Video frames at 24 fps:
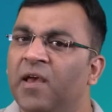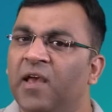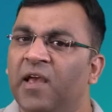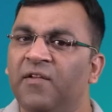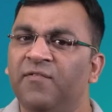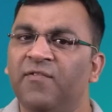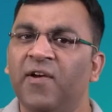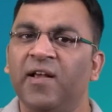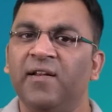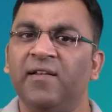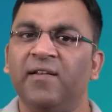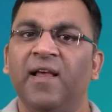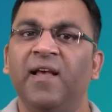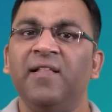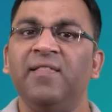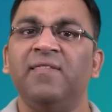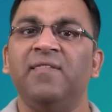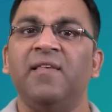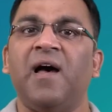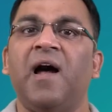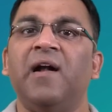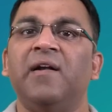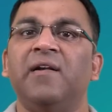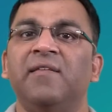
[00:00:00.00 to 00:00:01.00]
In fact, let's
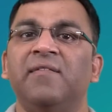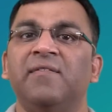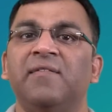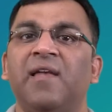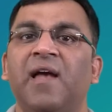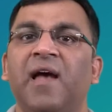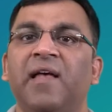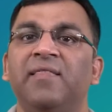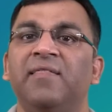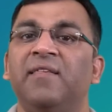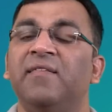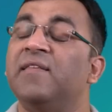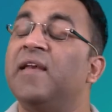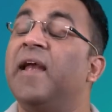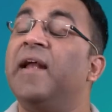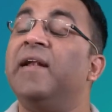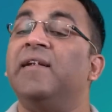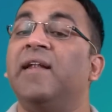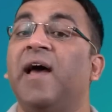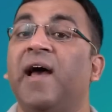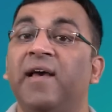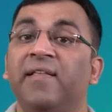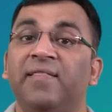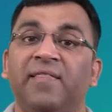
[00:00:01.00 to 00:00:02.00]
understand this
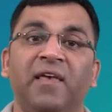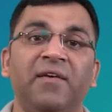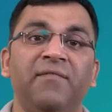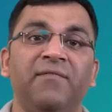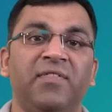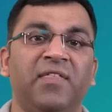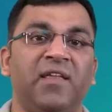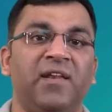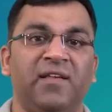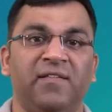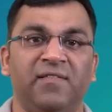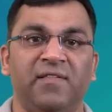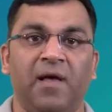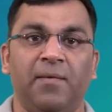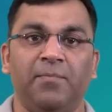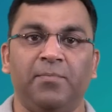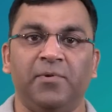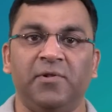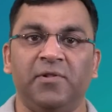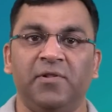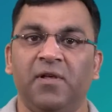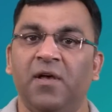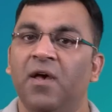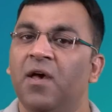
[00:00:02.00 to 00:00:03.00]
entire thing with an
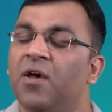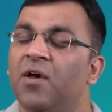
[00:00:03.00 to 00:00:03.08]
example.